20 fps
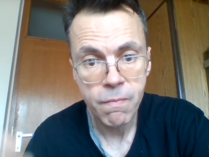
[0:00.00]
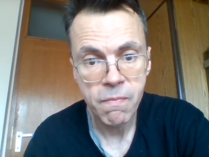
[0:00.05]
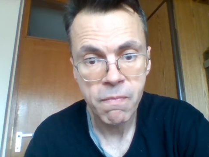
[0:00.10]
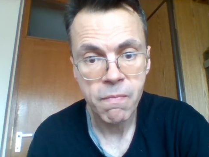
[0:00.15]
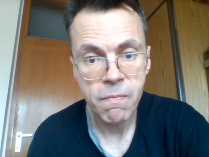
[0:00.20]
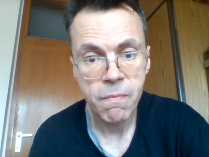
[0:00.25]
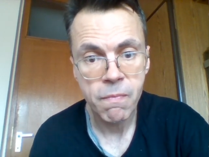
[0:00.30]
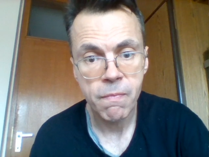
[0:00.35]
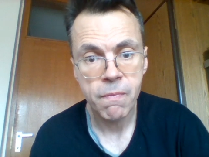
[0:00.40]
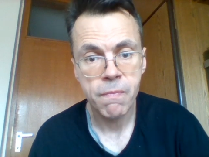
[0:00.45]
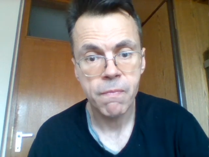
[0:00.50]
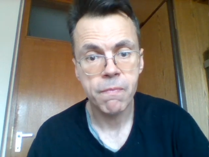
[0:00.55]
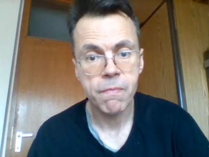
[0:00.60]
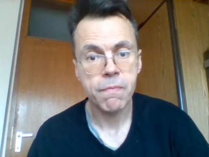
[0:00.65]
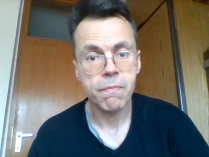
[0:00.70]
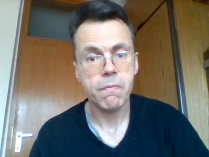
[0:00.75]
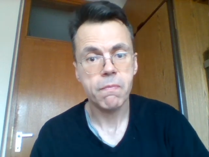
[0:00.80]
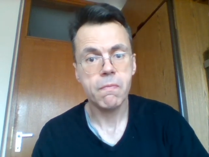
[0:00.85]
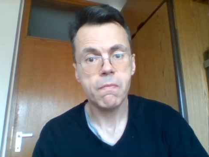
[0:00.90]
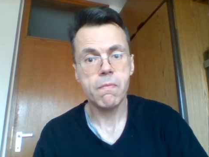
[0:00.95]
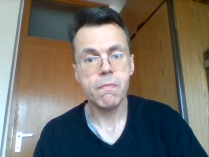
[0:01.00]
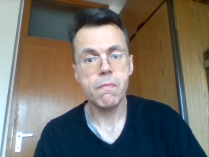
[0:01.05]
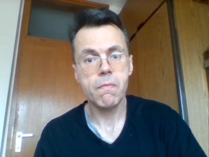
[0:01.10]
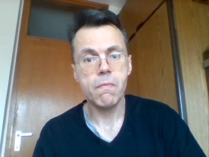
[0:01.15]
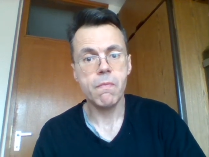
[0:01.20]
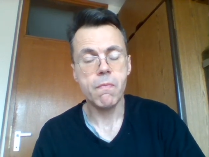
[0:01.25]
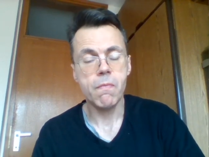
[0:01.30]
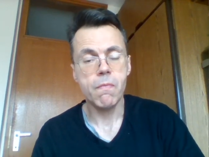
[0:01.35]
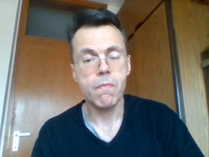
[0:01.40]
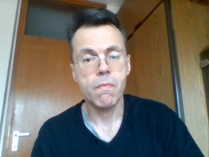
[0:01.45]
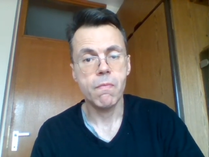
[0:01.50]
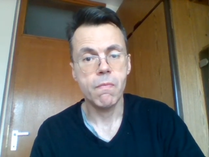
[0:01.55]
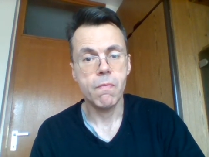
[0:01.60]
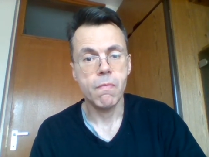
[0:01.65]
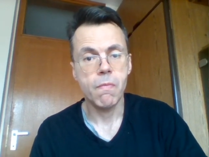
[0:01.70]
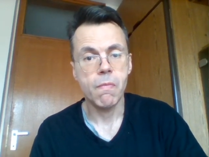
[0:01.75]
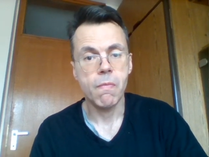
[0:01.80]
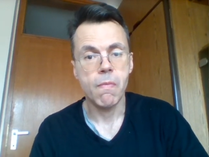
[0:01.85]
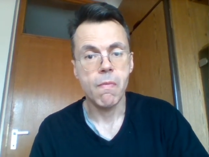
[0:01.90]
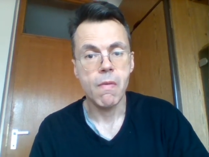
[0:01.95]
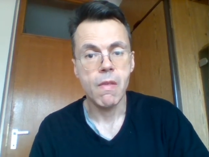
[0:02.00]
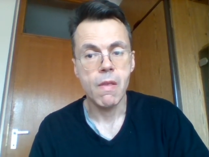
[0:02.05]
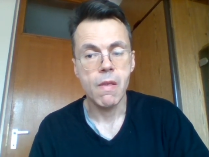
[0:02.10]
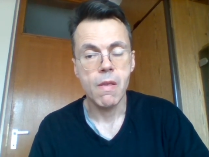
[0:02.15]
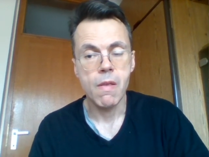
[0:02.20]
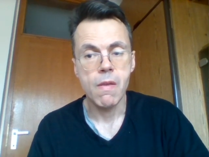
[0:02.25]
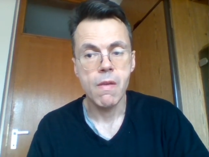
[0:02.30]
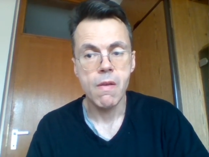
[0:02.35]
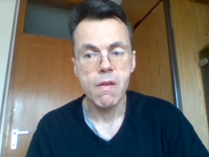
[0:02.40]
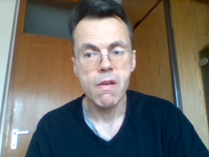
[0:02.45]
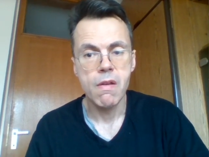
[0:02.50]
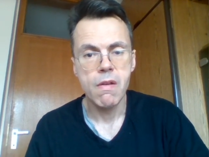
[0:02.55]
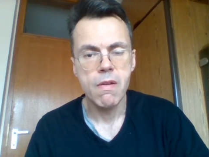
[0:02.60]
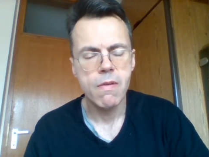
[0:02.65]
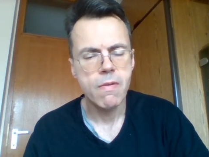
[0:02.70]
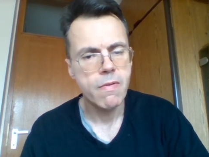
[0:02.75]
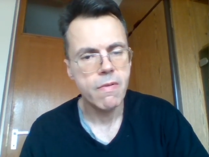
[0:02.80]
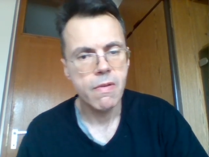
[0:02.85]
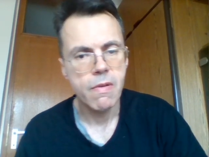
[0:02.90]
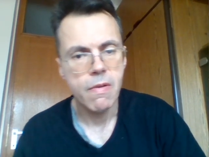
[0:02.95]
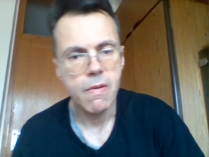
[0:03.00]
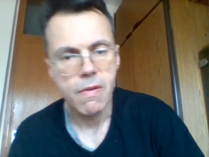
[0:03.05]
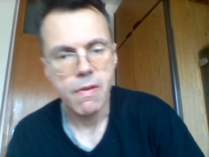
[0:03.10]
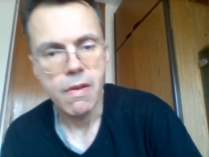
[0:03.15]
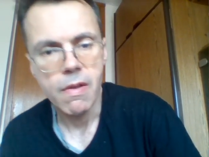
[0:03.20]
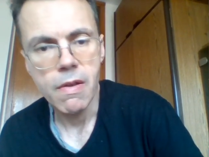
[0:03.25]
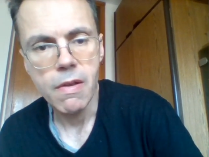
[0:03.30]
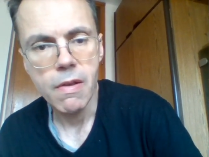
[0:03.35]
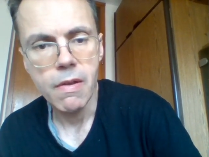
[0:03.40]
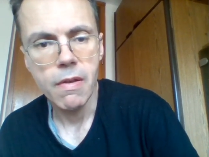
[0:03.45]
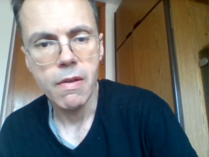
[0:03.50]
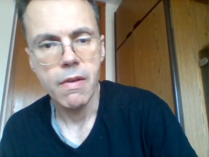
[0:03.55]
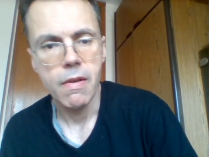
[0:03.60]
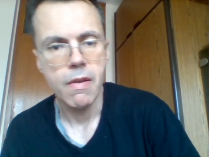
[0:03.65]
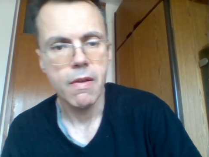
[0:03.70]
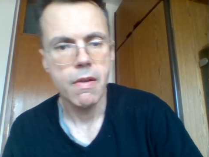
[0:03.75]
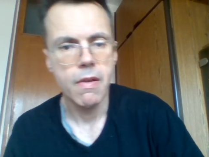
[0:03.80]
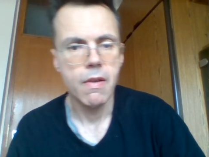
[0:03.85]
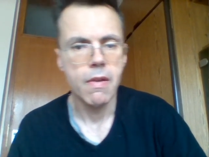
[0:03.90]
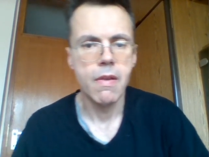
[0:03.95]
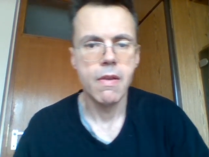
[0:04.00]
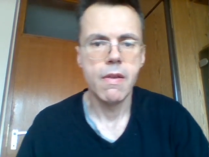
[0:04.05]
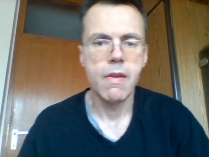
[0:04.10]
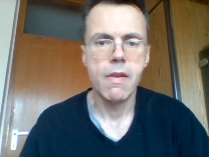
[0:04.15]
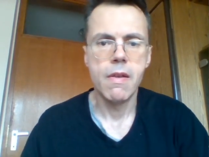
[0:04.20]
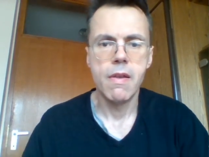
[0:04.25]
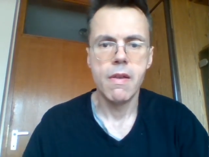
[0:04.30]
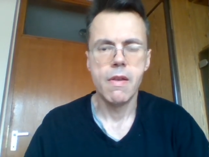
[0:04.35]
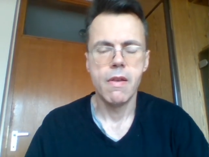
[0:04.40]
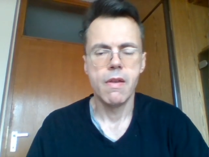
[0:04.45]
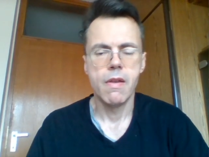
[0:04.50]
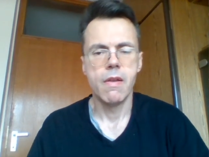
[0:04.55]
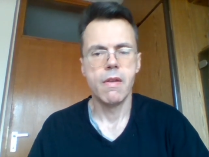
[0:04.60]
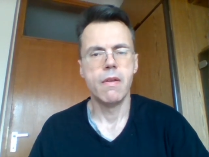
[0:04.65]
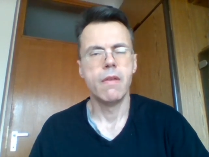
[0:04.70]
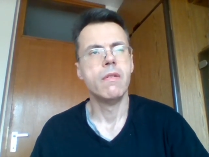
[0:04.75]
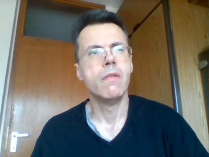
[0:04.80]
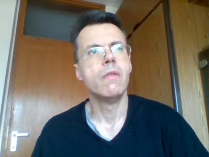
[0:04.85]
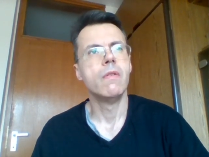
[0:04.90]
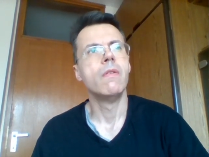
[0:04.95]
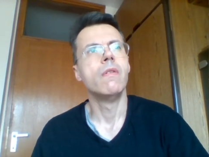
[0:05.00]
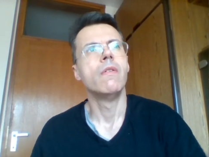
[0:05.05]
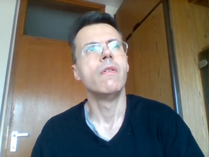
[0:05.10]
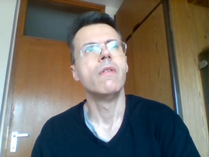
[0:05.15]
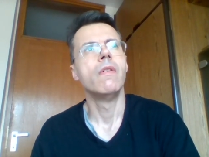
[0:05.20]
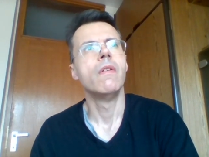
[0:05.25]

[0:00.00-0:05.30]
No one is speaking in this clip.